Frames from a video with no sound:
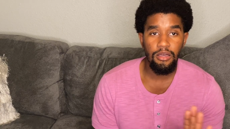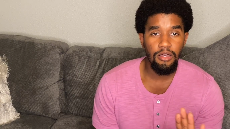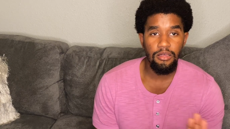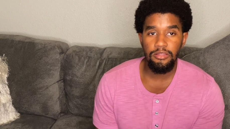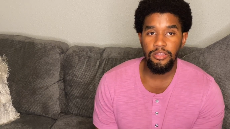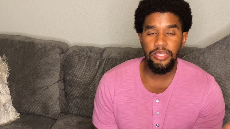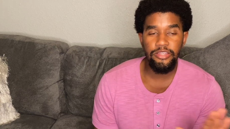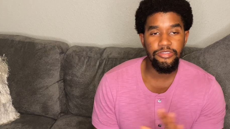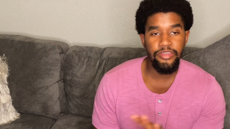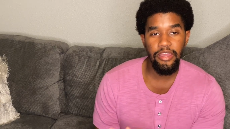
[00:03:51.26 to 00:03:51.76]

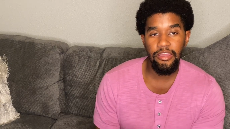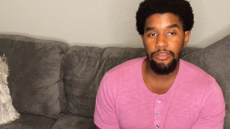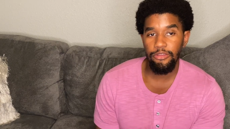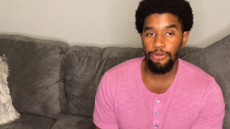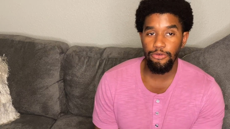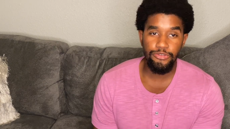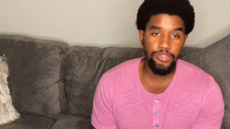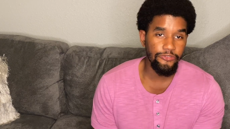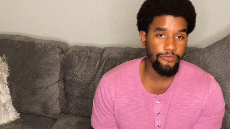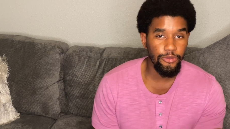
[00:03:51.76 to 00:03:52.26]
Lee
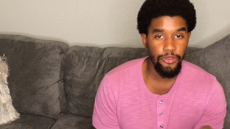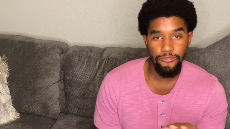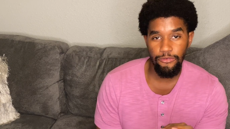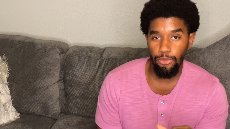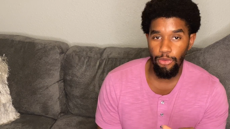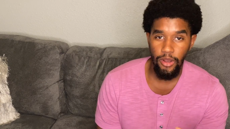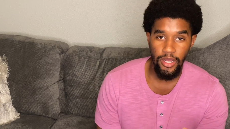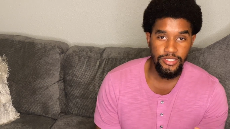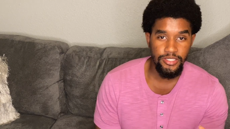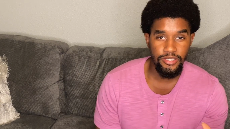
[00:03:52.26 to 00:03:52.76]
Daniels, if you ever
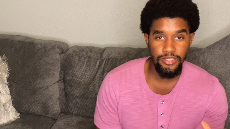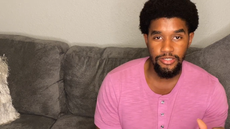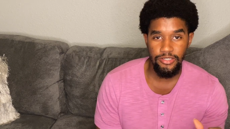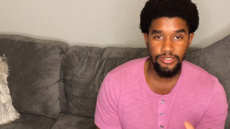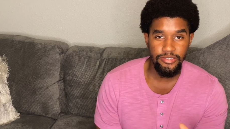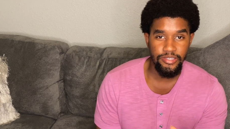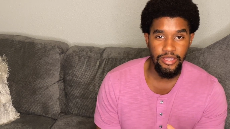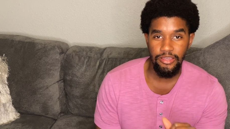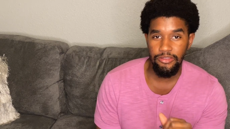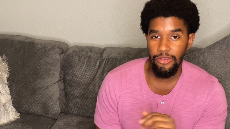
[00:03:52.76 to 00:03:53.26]
watch
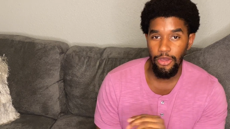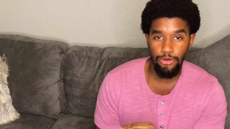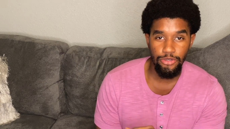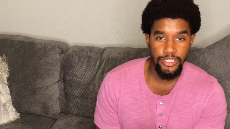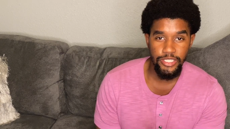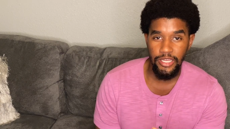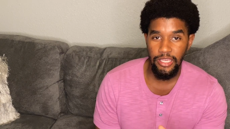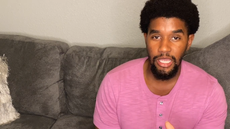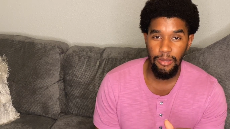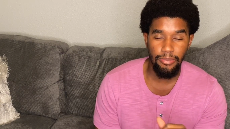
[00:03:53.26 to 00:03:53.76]
this, hey, no
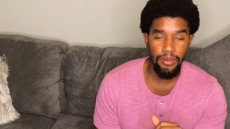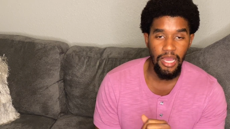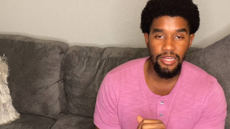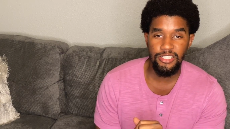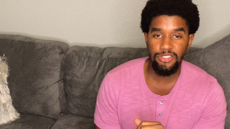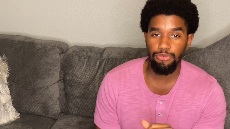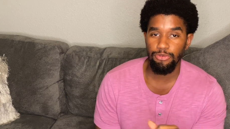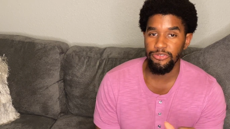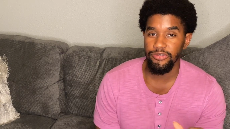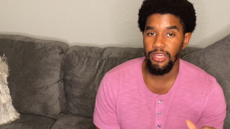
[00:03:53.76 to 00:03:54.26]
shade, but I
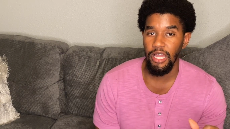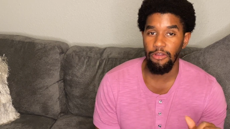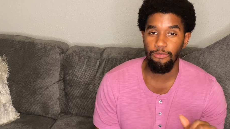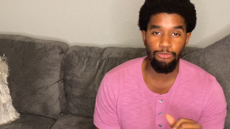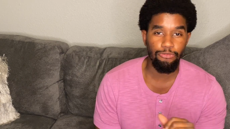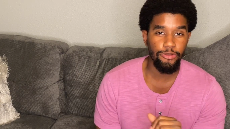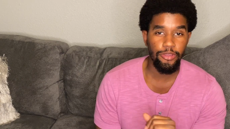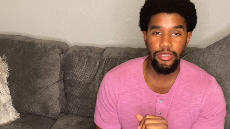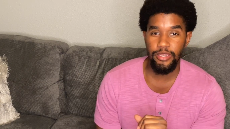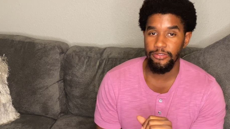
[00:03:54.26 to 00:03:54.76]
just was
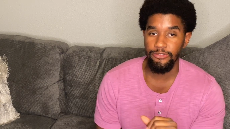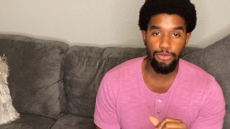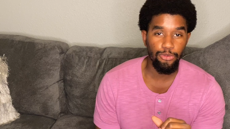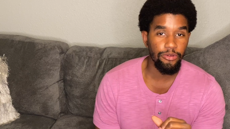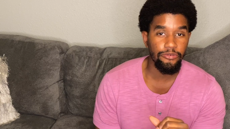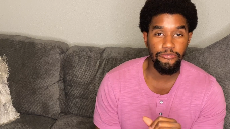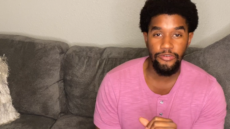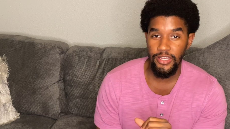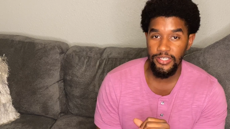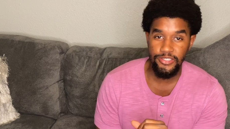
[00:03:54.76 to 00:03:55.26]
not ready to
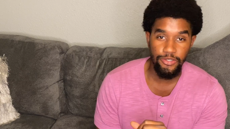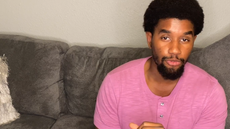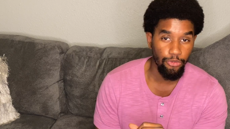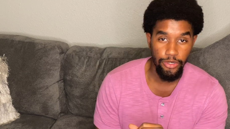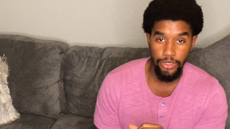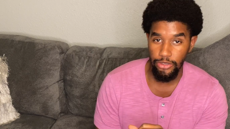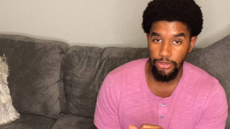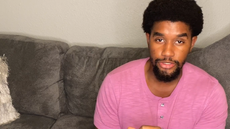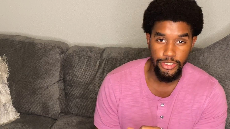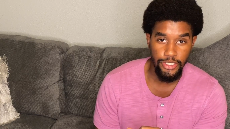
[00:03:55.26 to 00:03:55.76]
invest in
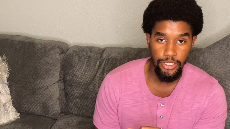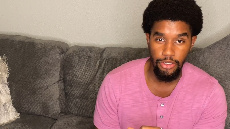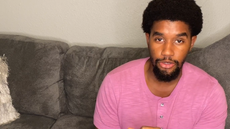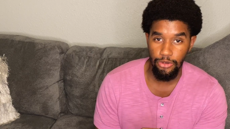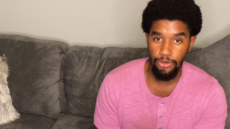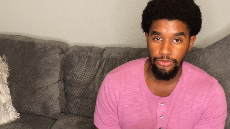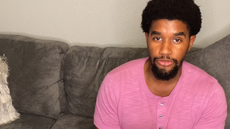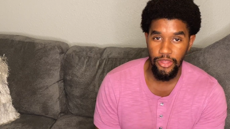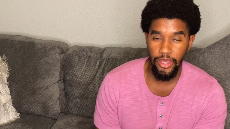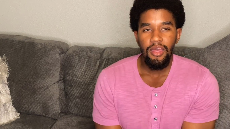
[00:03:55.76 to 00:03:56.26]
one of your
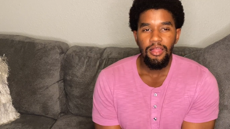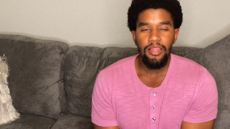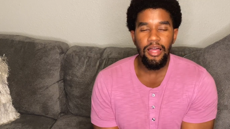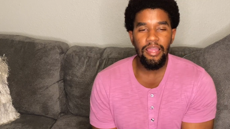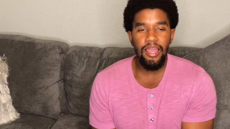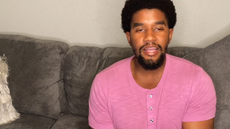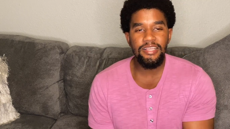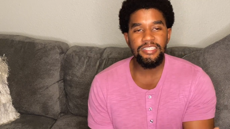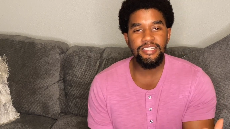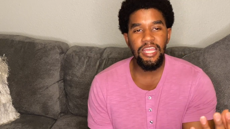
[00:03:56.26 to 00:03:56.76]
shows.
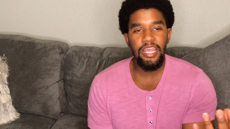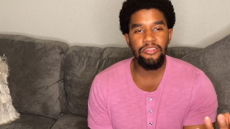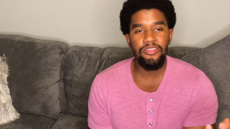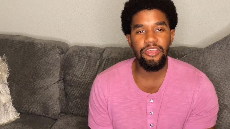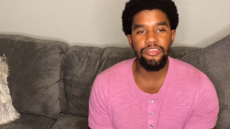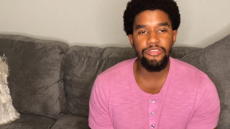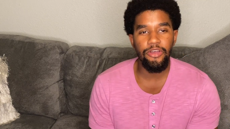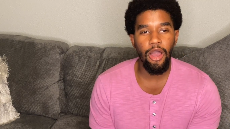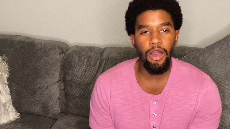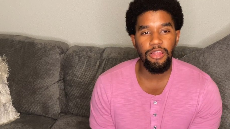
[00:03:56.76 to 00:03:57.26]
Like I shade
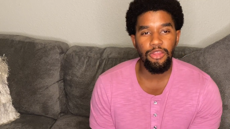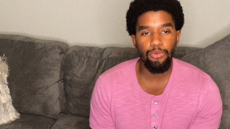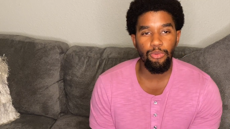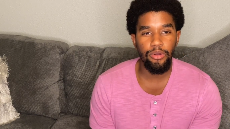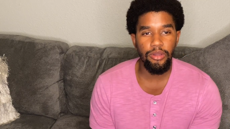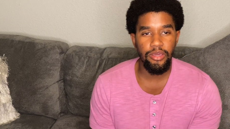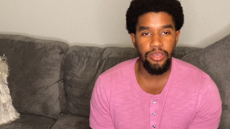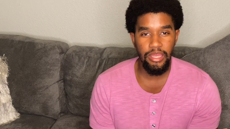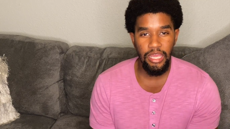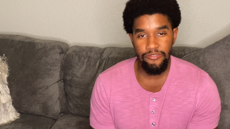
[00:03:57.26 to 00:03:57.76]
these
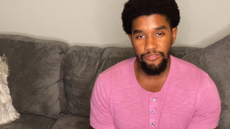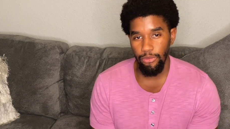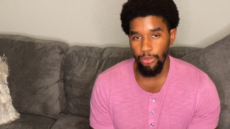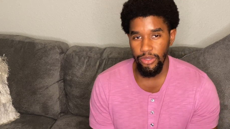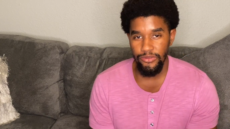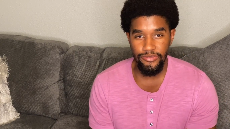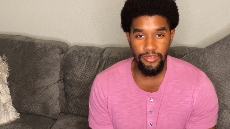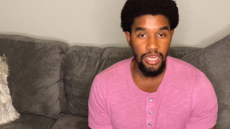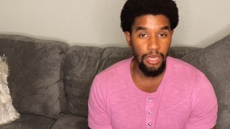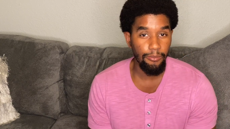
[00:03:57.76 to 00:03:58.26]
Hollywood
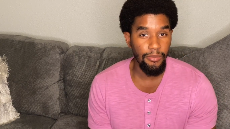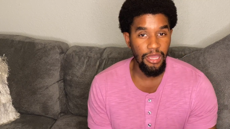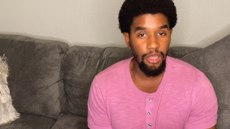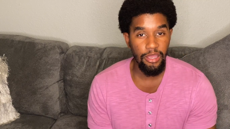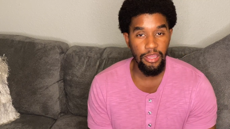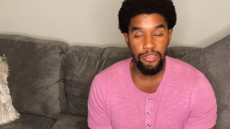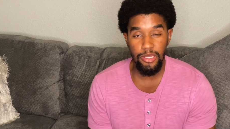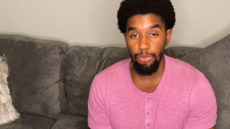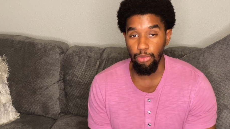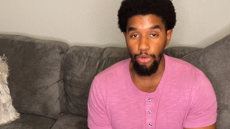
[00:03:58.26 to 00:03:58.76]
heavyweights that I
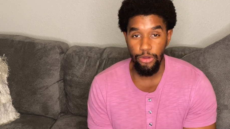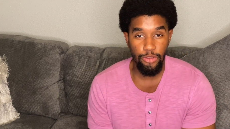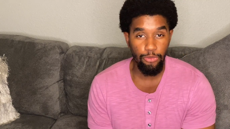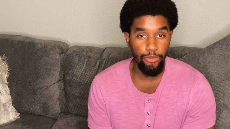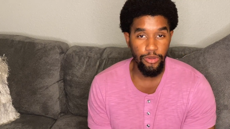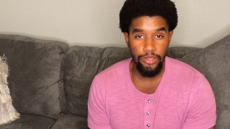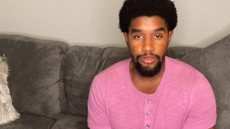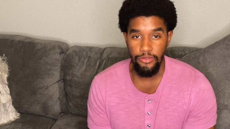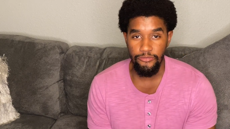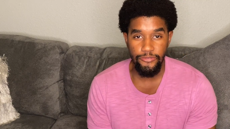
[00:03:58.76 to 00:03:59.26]
may end up working
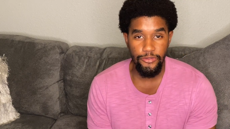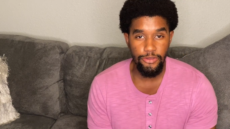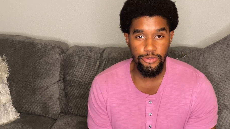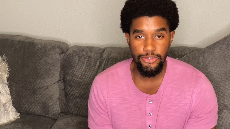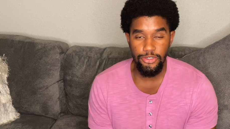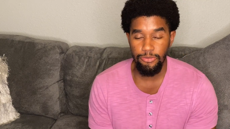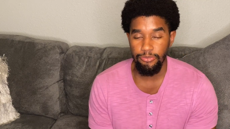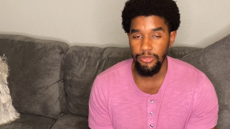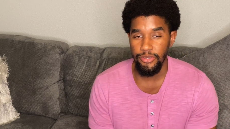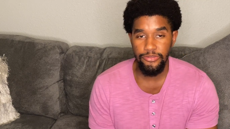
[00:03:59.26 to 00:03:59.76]
with in the
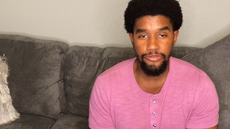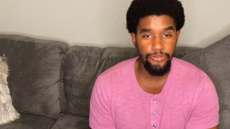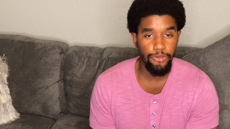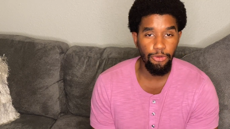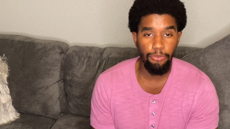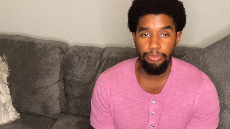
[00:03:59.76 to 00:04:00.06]
future, but so